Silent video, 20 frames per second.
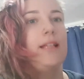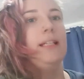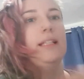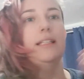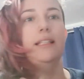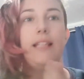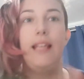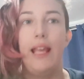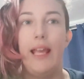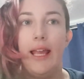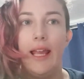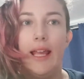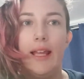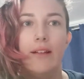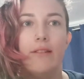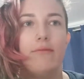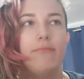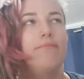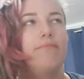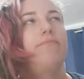de,
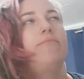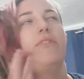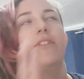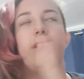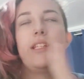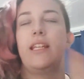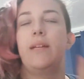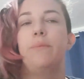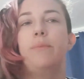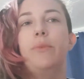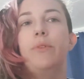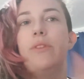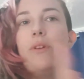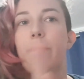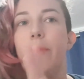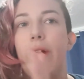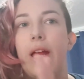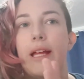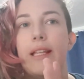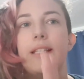for example, the
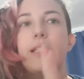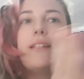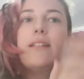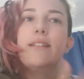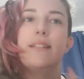brand.